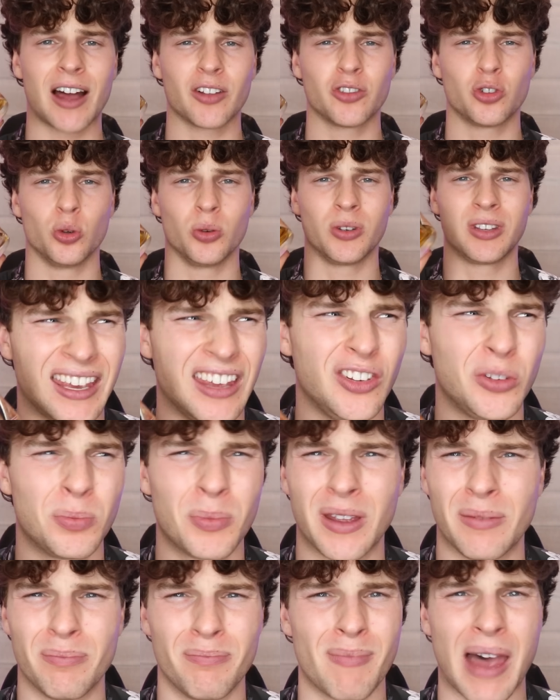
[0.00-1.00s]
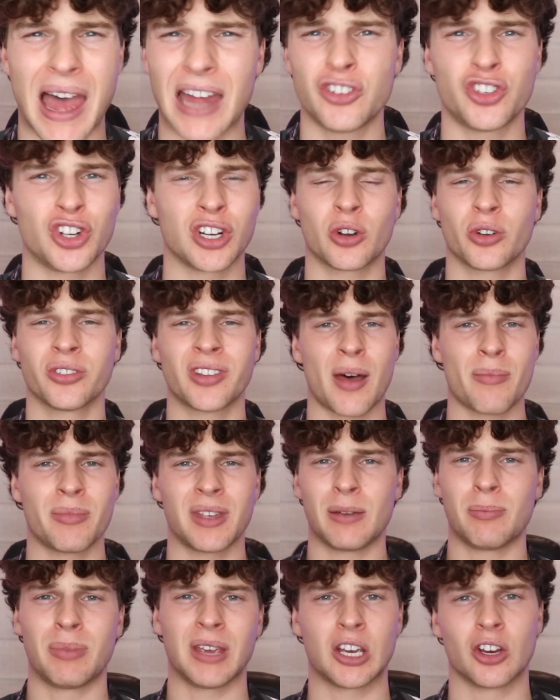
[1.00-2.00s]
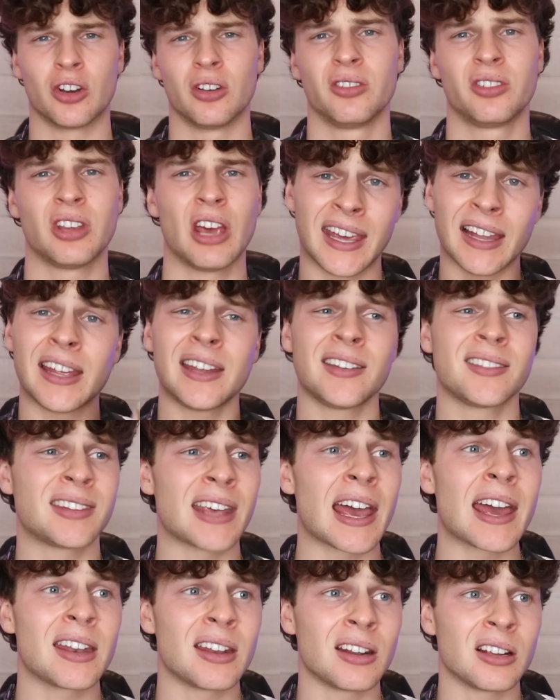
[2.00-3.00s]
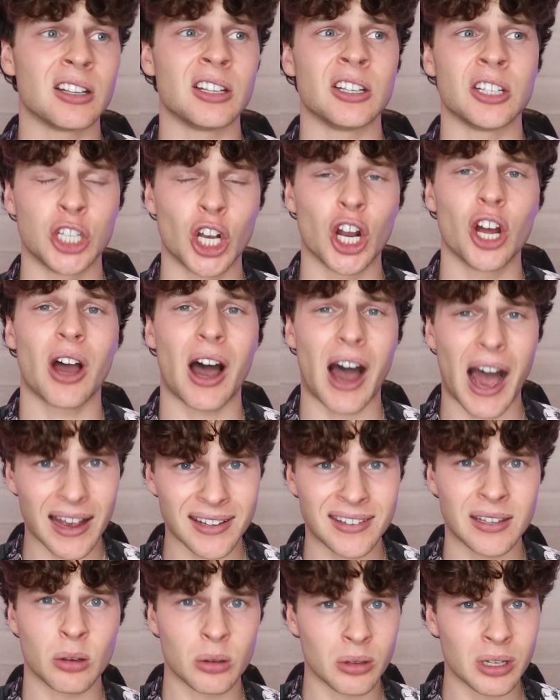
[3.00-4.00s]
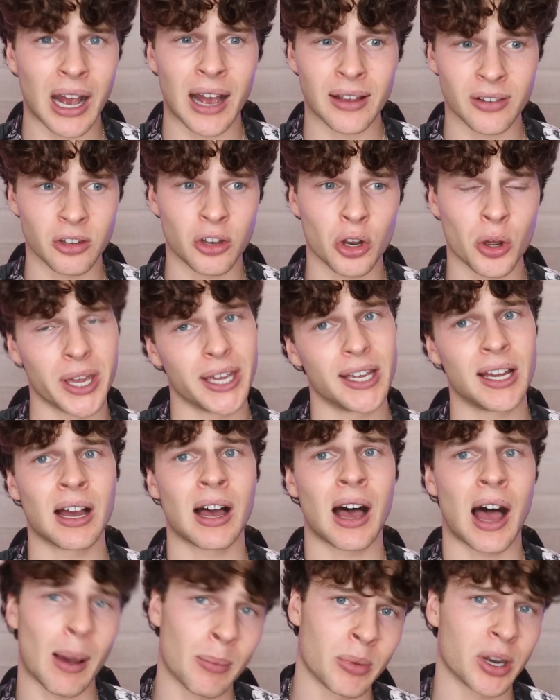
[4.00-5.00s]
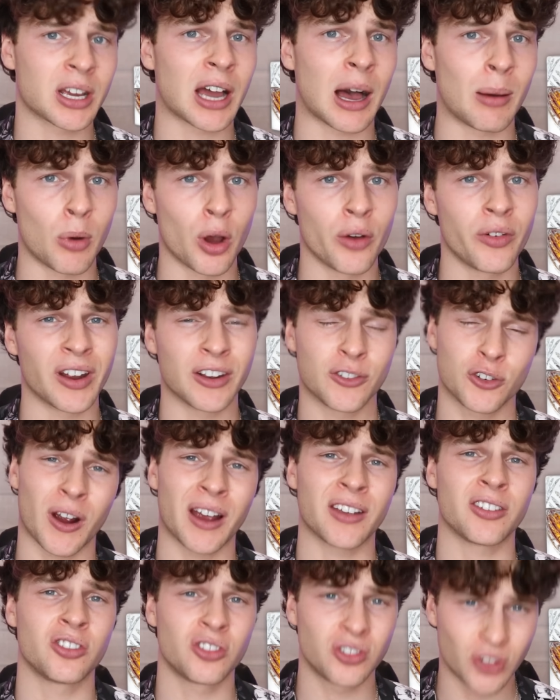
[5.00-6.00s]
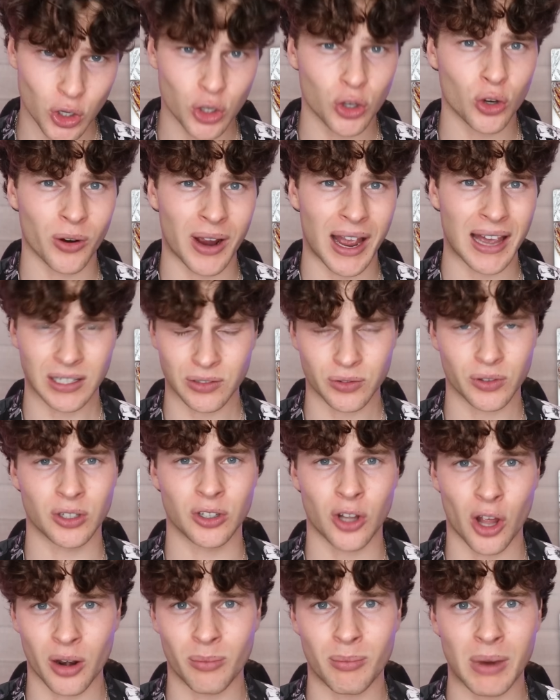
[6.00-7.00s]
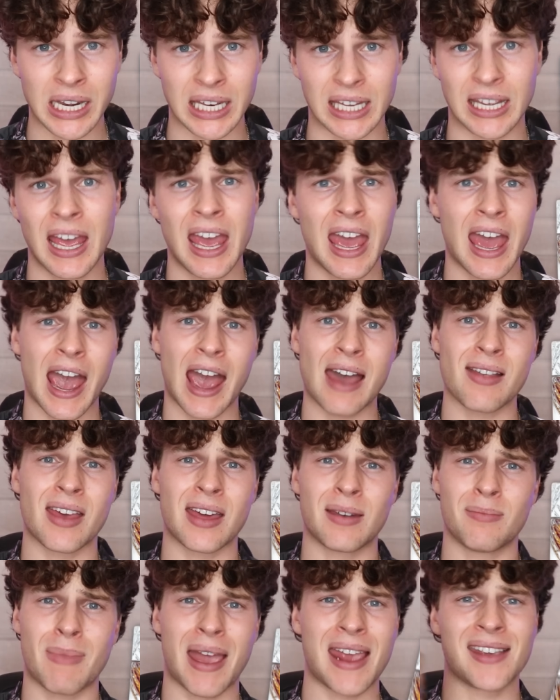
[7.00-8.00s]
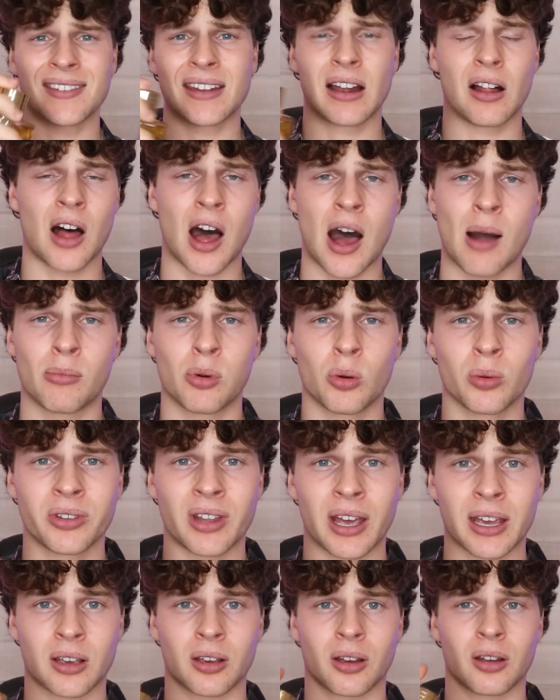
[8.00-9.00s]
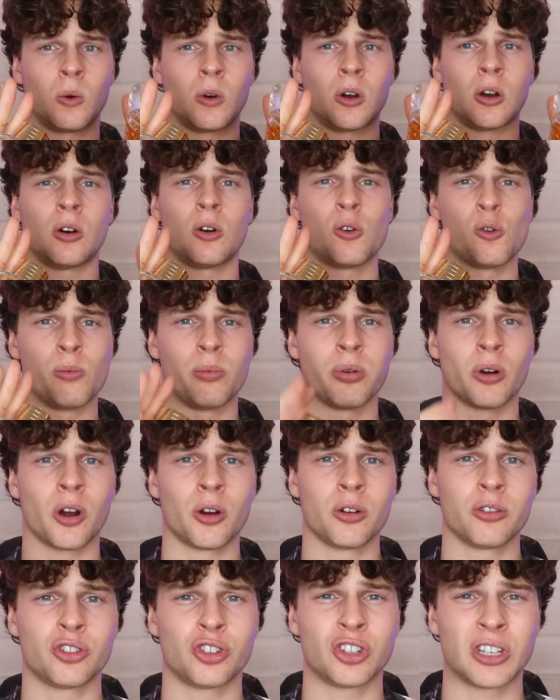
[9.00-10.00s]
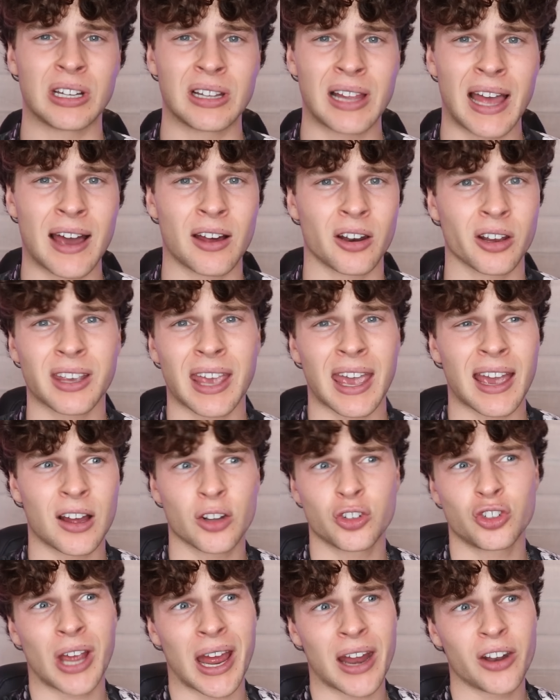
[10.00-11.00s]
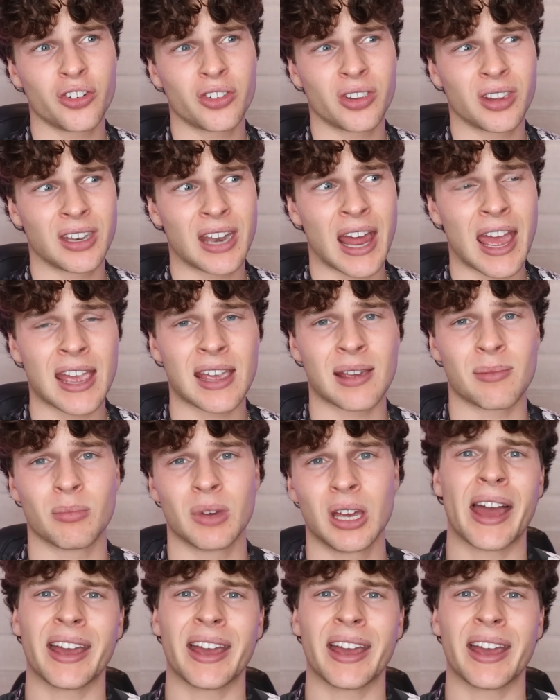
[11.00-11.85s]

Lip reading: now to Kismet Magic or something, because Killian said, you know, I see what you guys are doing, I'm gonna come over and try sue your ass for a lot of money. And then Mason Alhambra was like, whoa, bro, chill out. Okay, I'll change the name